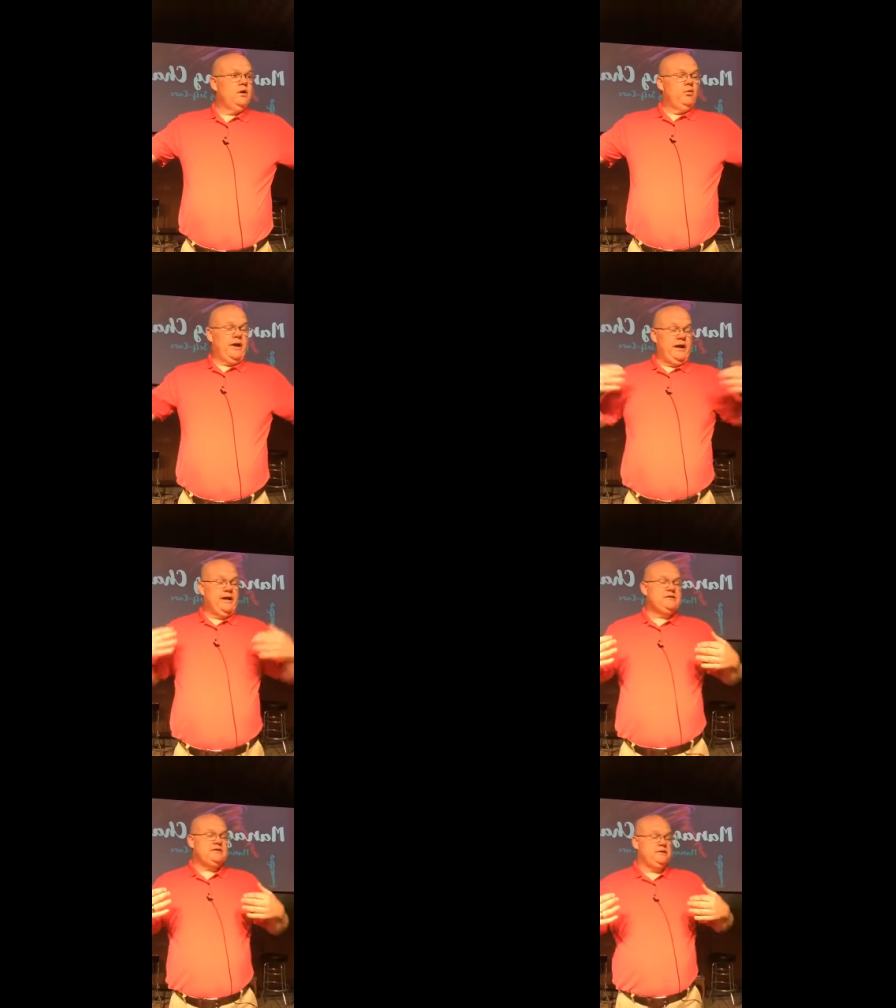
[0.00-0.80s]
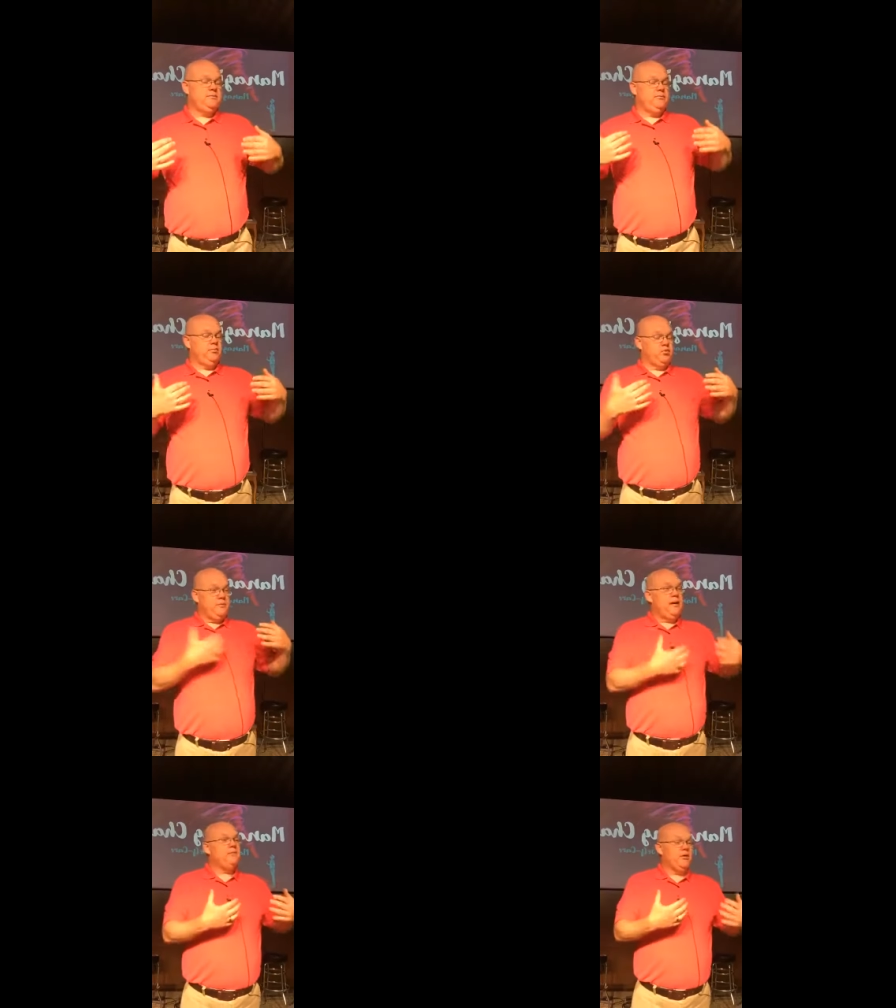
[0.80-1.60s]
We need to
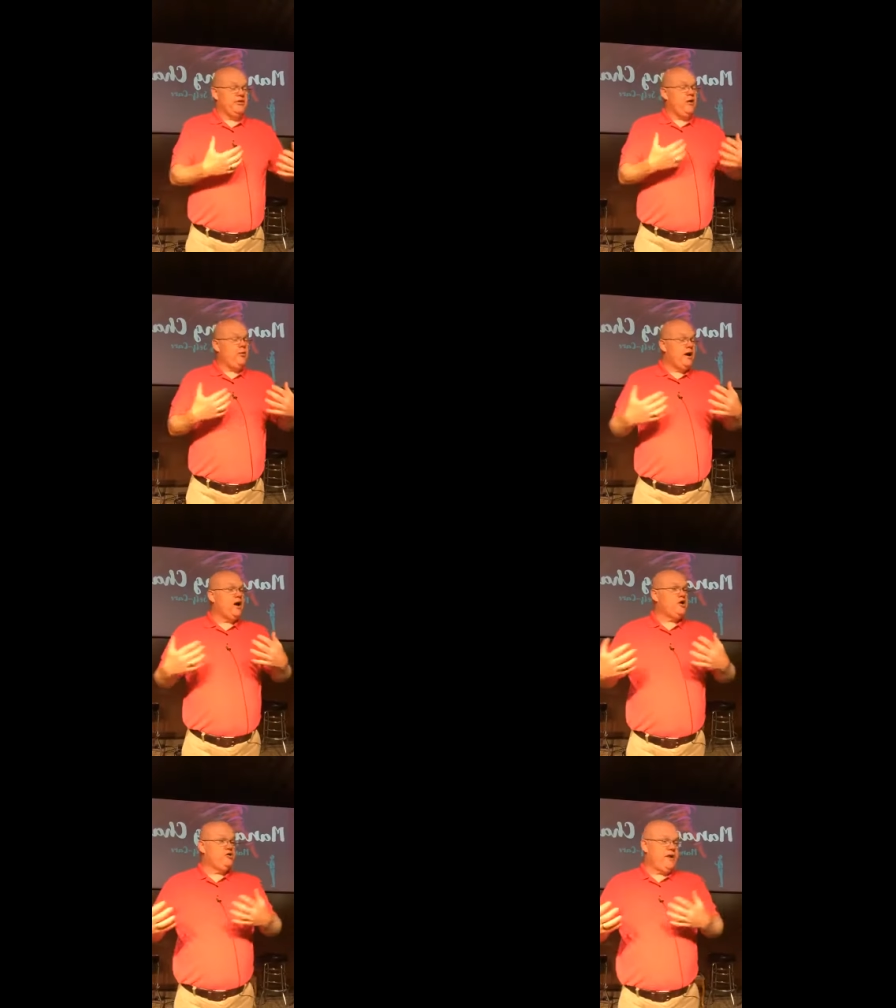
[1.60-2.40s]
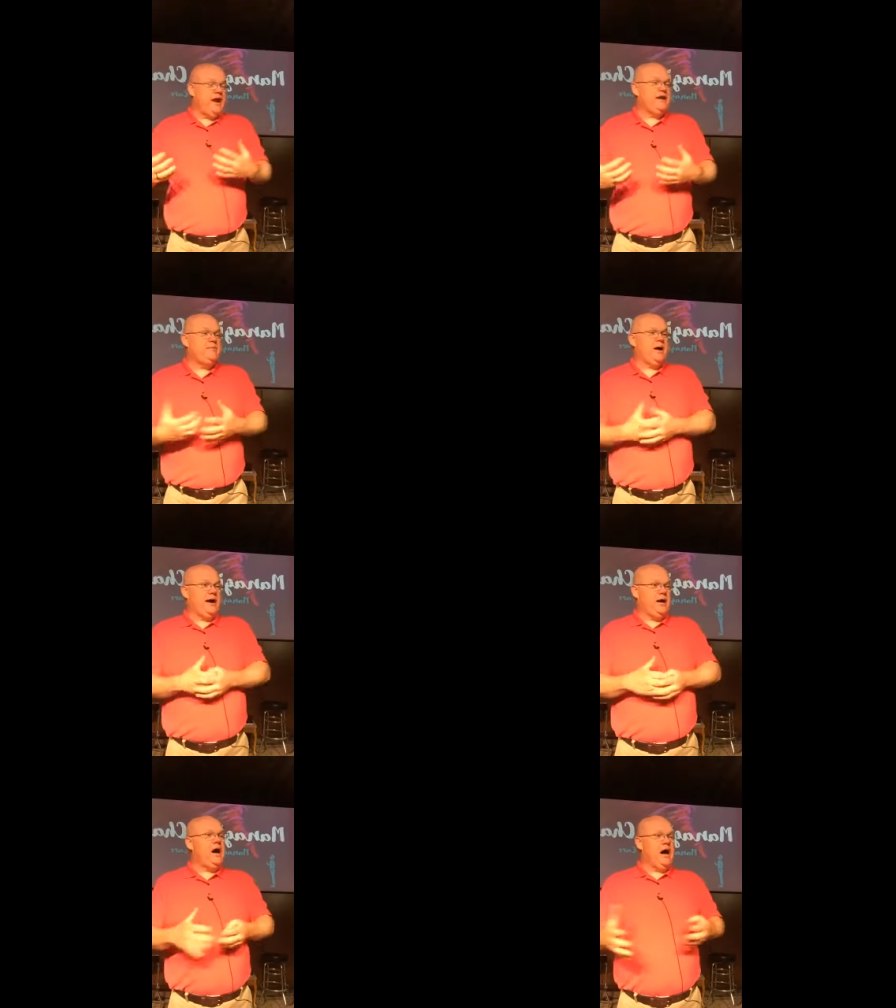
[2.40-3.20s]
remember that we are created by
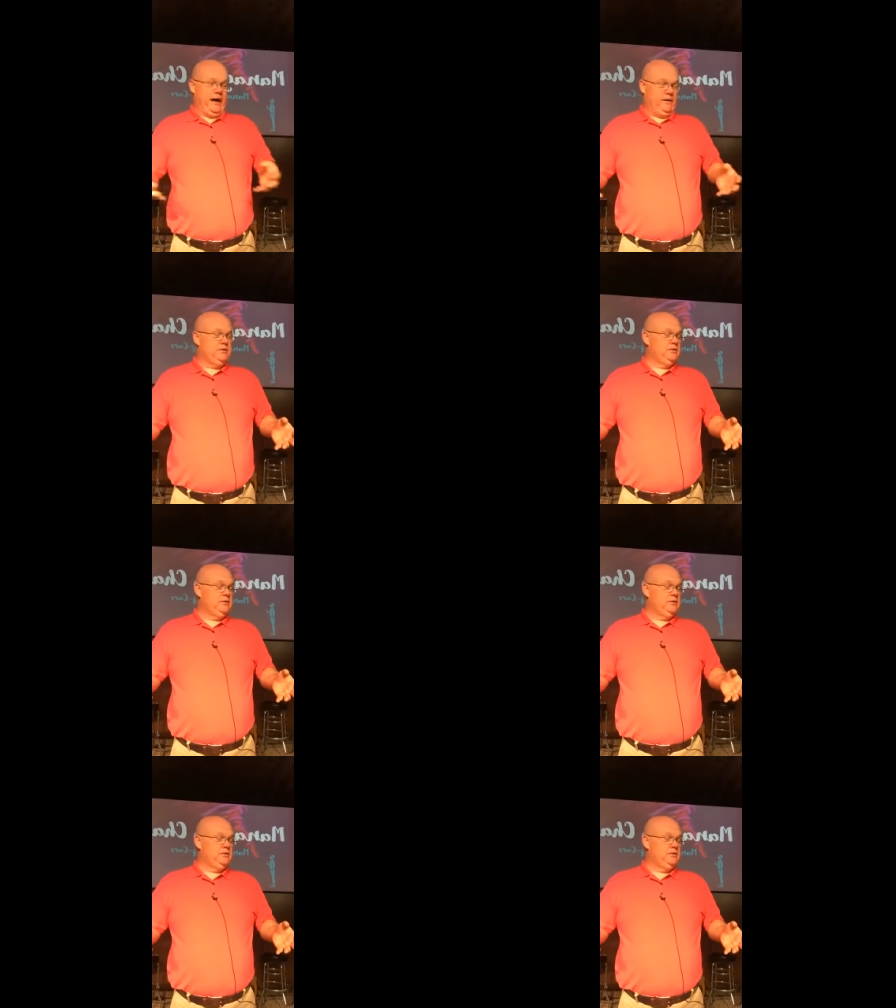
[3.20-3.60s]
God,